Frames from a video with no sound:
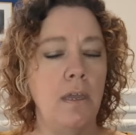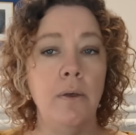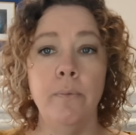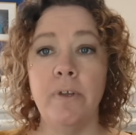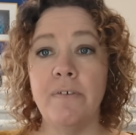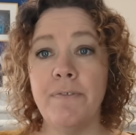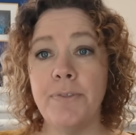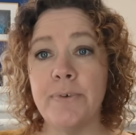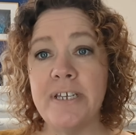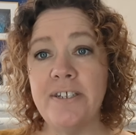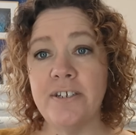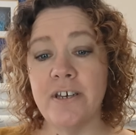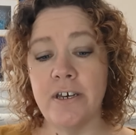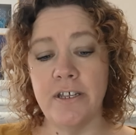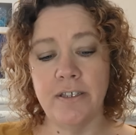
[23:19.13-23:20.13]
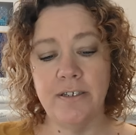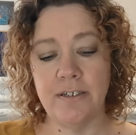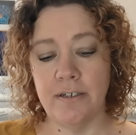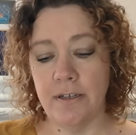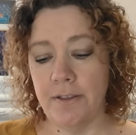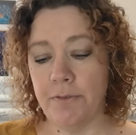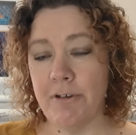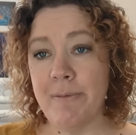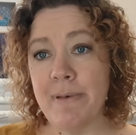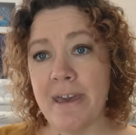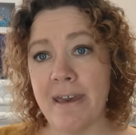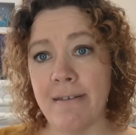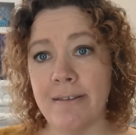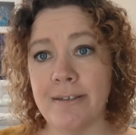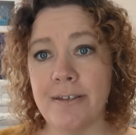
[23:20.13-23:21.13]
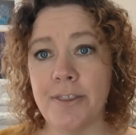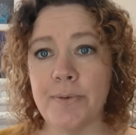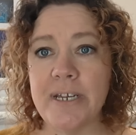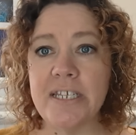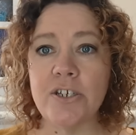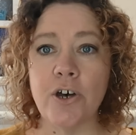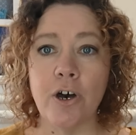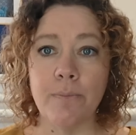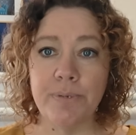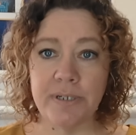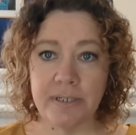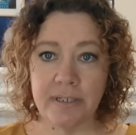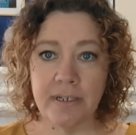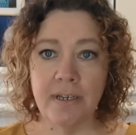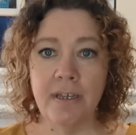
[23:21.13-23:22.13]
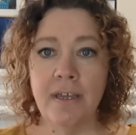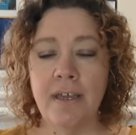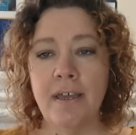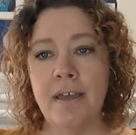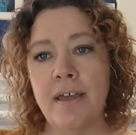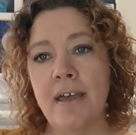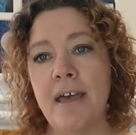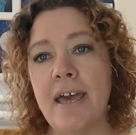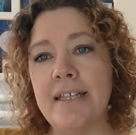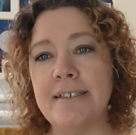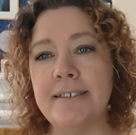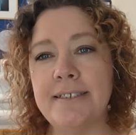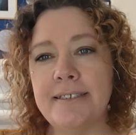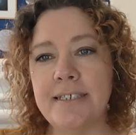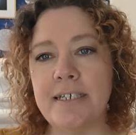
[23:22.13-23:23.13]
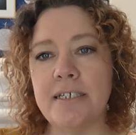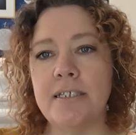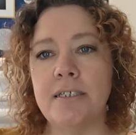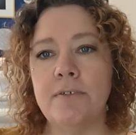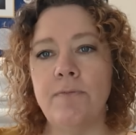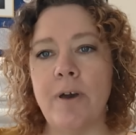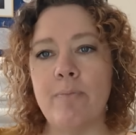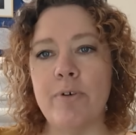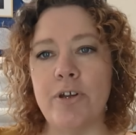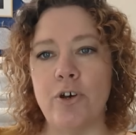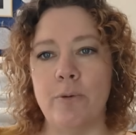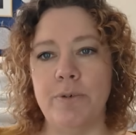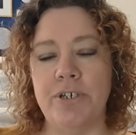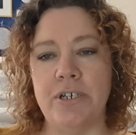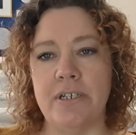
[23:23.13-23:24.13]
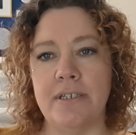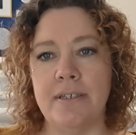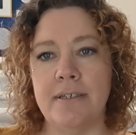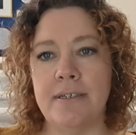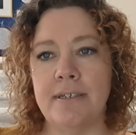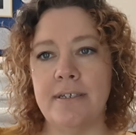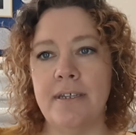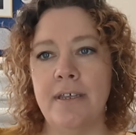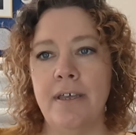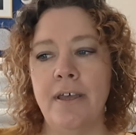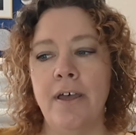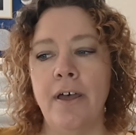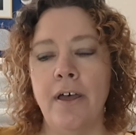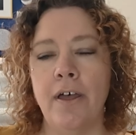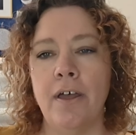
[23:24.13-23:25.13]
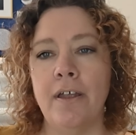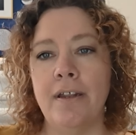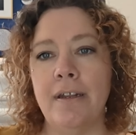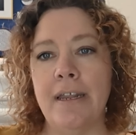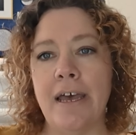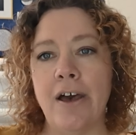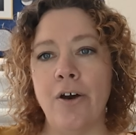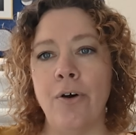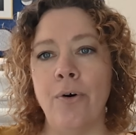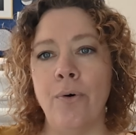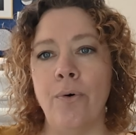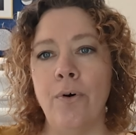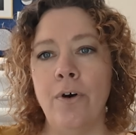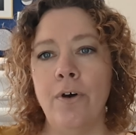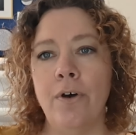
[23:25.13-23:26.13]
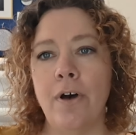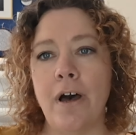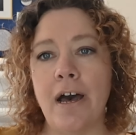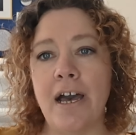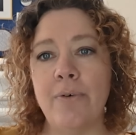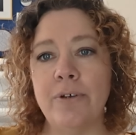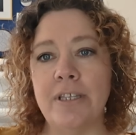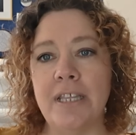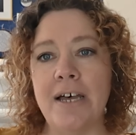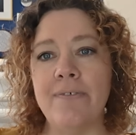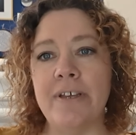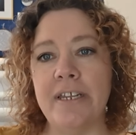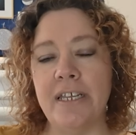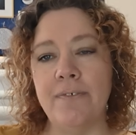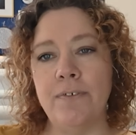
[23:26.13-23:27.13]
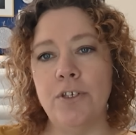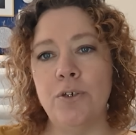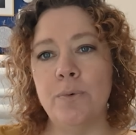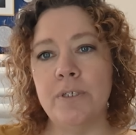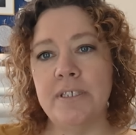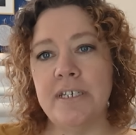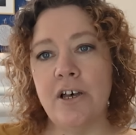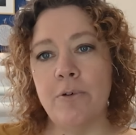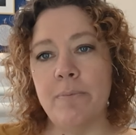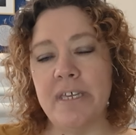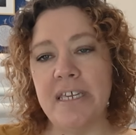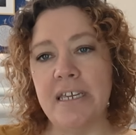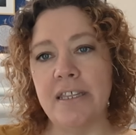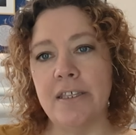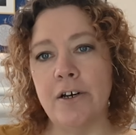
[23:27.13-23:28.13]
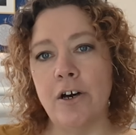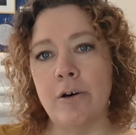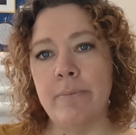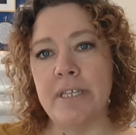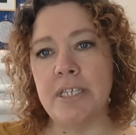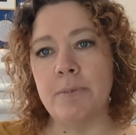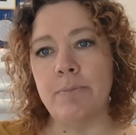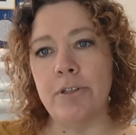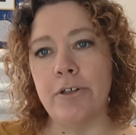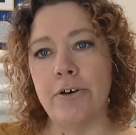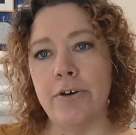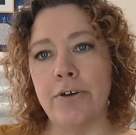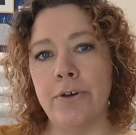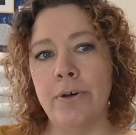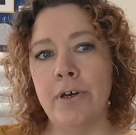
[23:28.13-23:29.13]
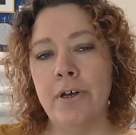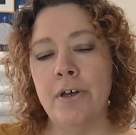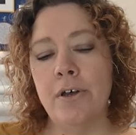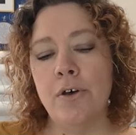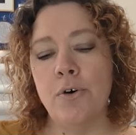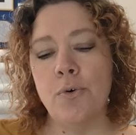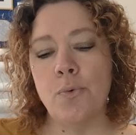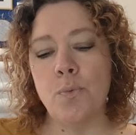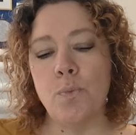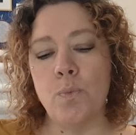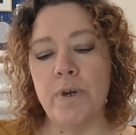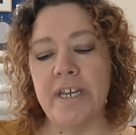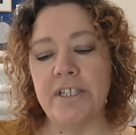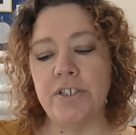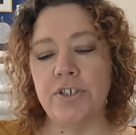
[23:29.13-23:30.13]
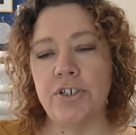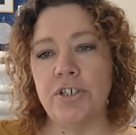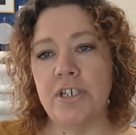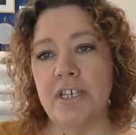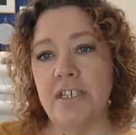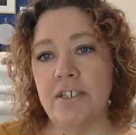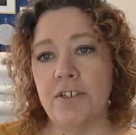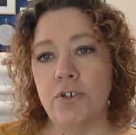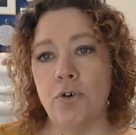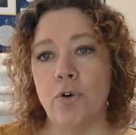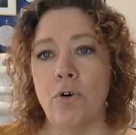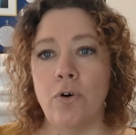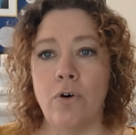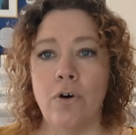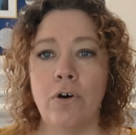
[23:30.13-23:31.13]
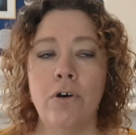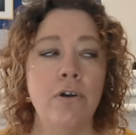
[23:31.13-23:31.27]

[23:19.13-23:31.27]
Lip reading: We have 3 skirts, 3 pants, 3 tops, and 6 fabric options. Now, I would love it if you would tell me in the comments below which is your